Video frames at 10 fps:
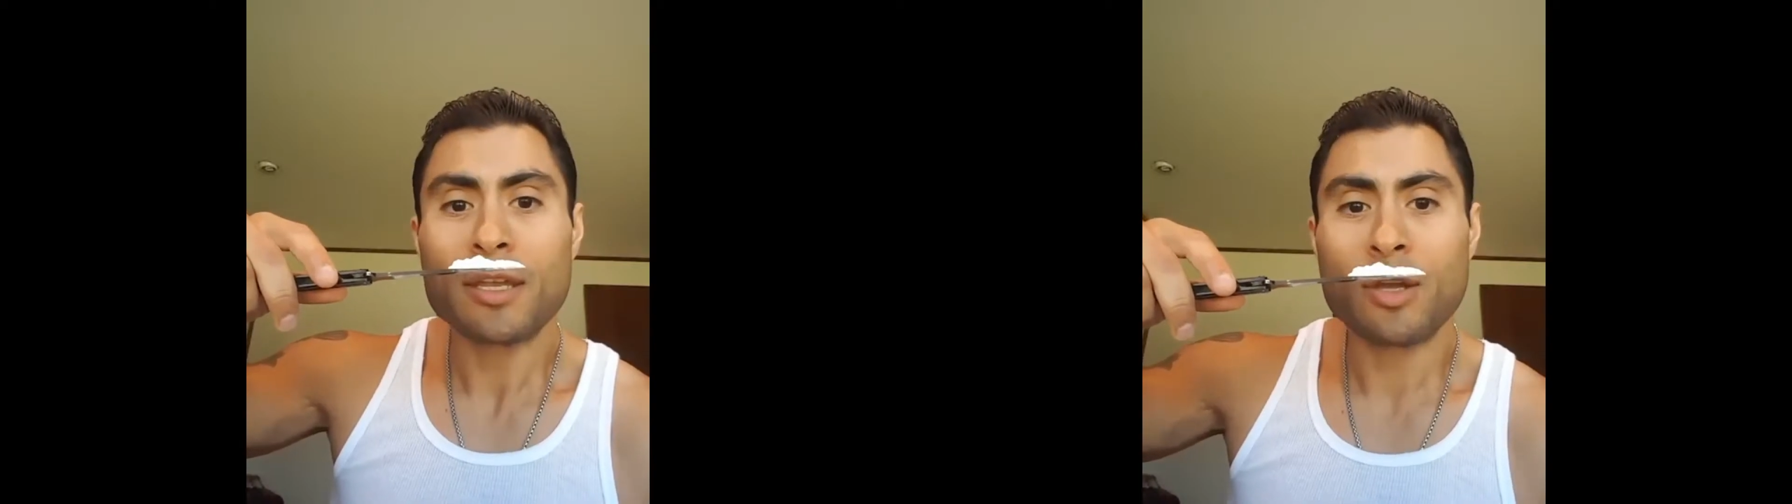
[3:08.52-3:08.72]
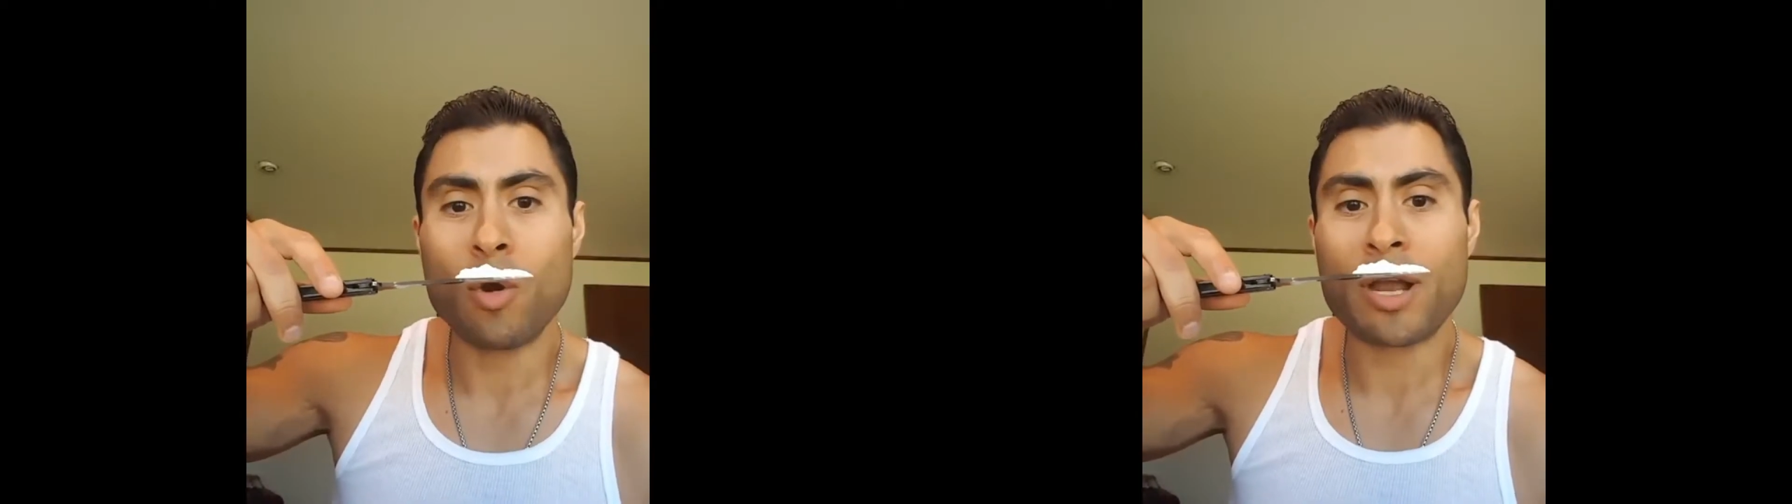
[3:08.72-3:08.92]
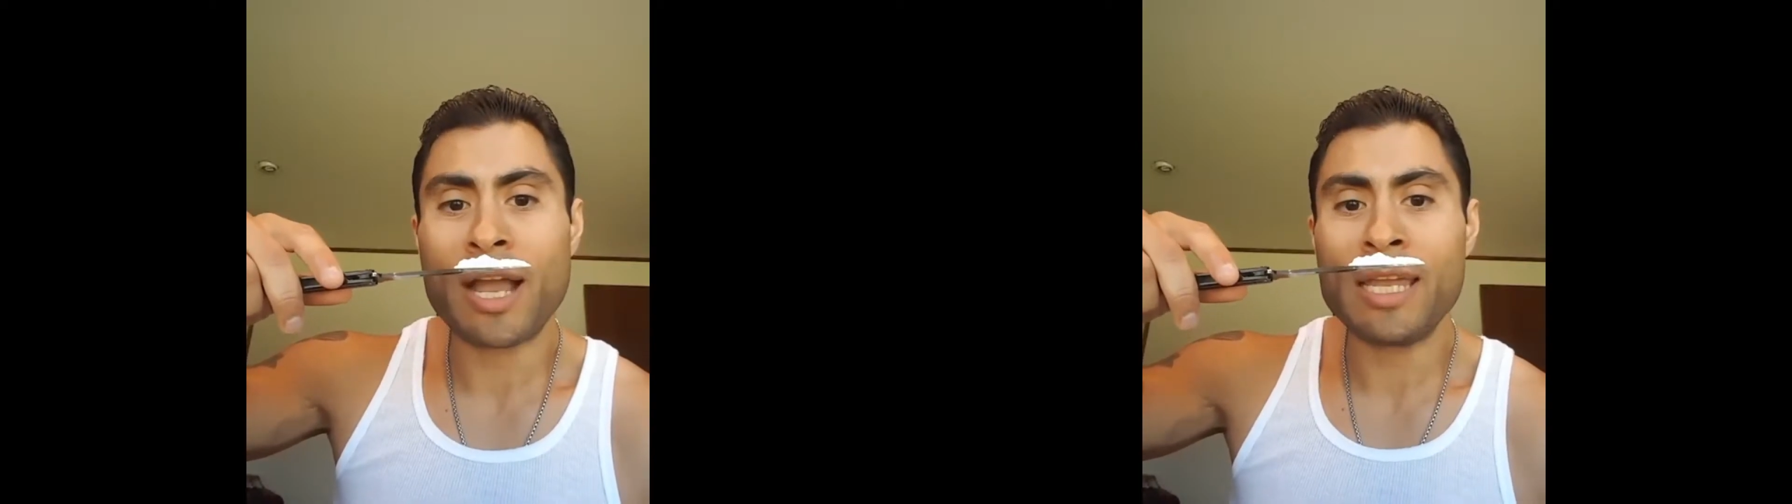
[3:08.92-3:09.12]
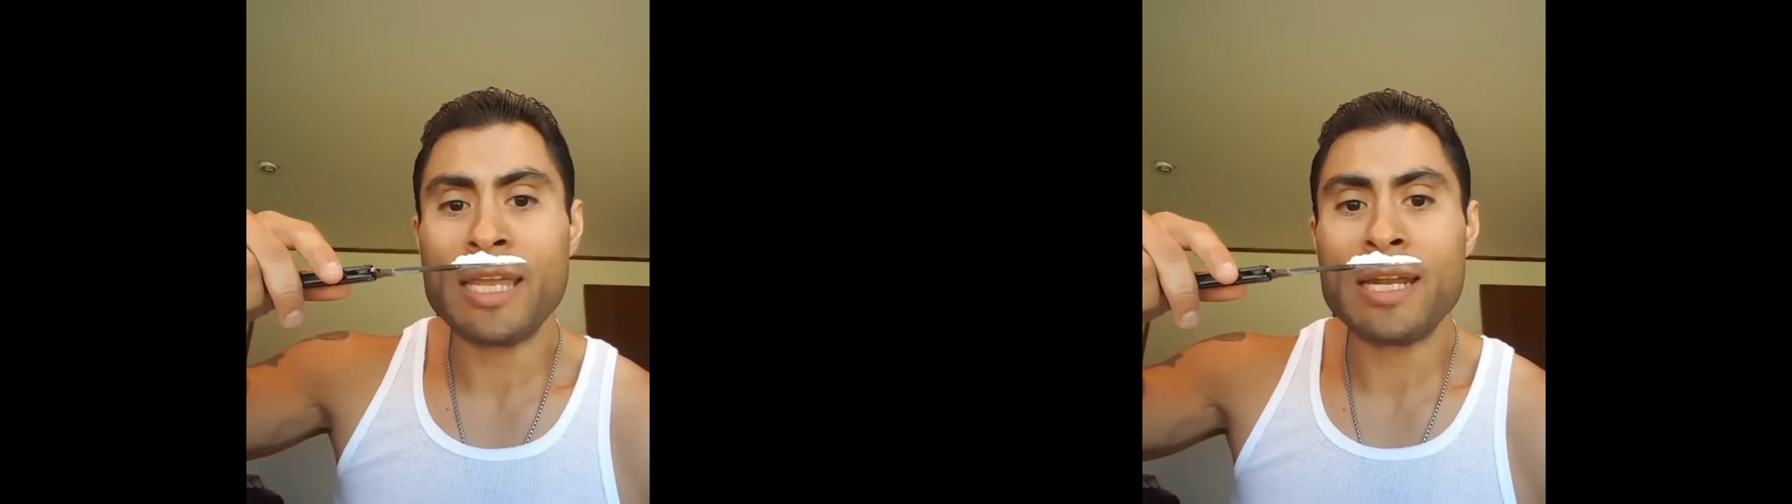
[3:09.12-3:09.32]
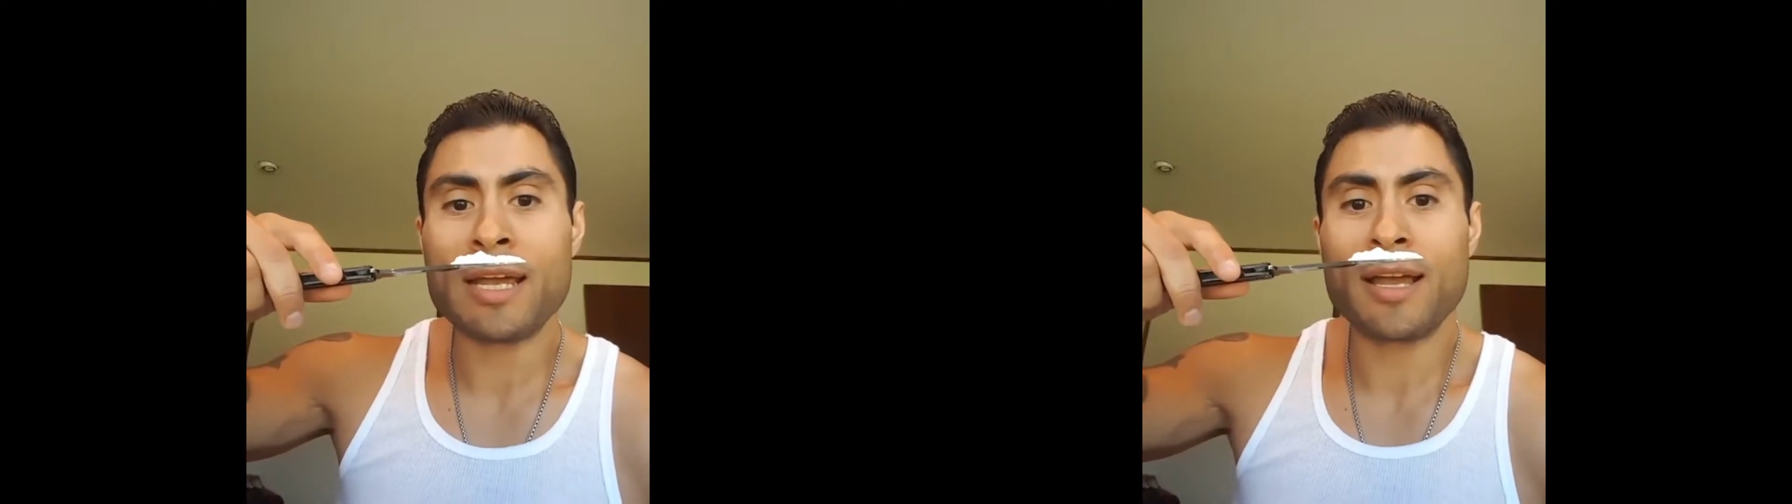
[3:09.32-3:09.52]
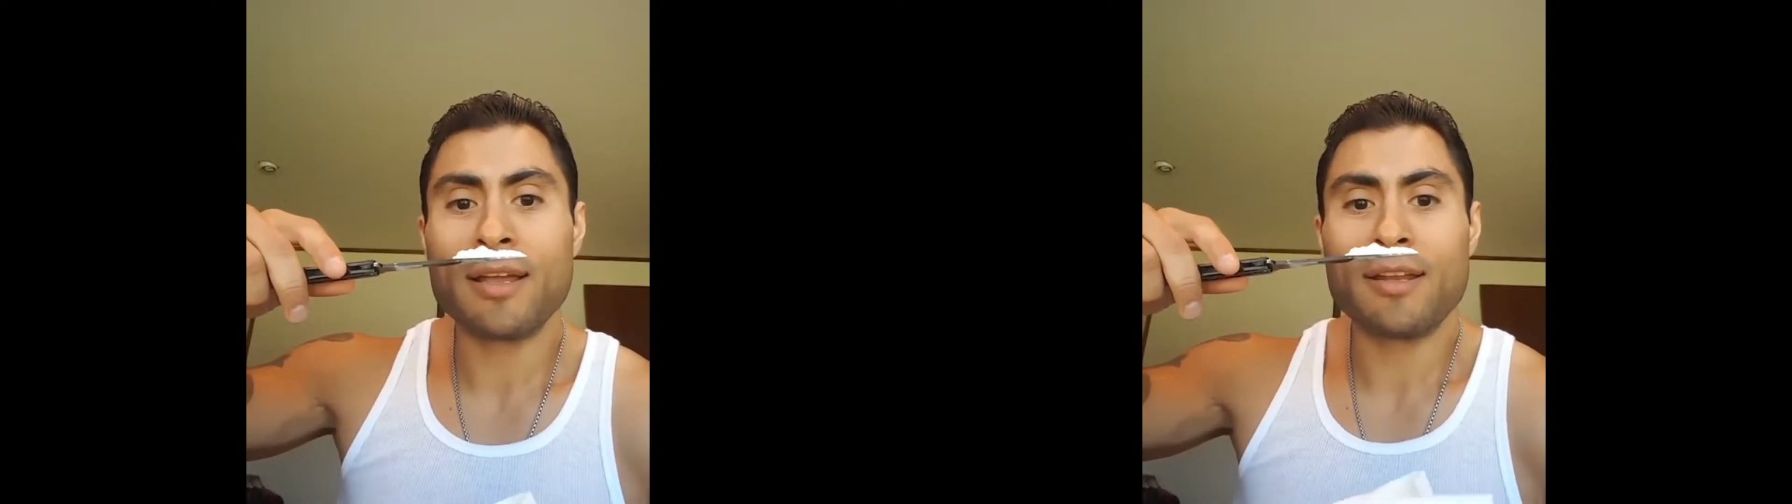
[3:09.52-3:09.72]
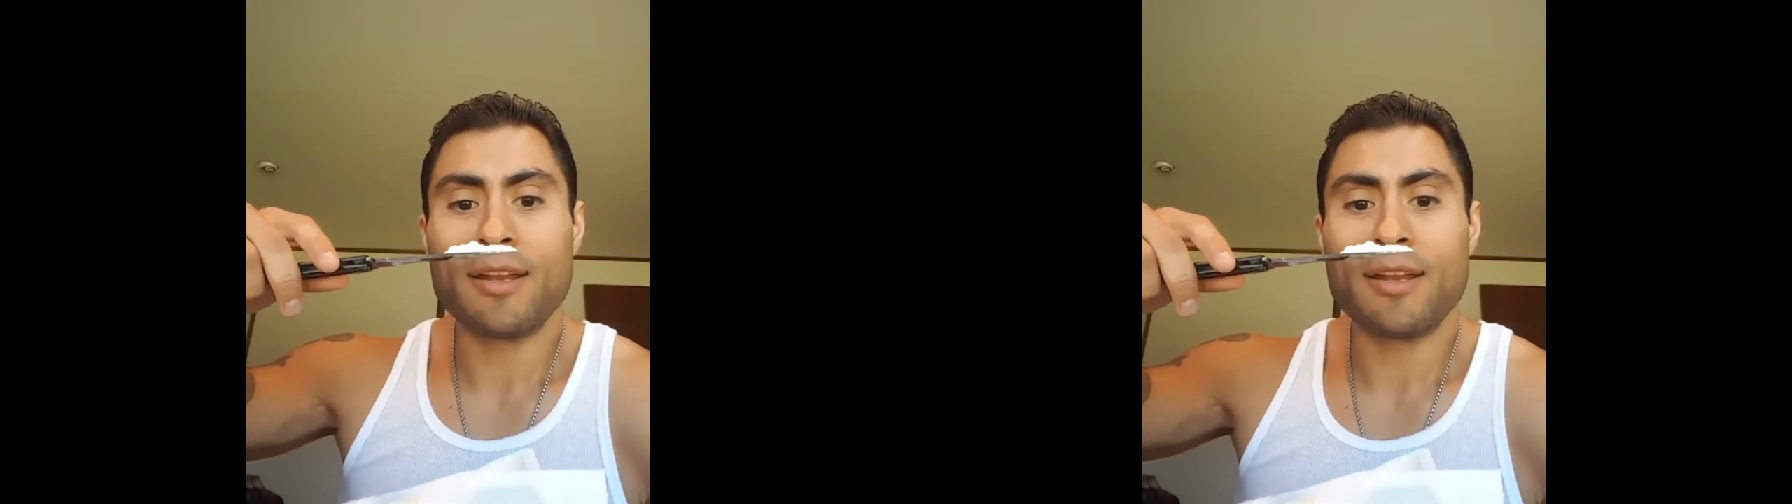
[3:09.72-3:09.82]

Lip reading: Cocaína.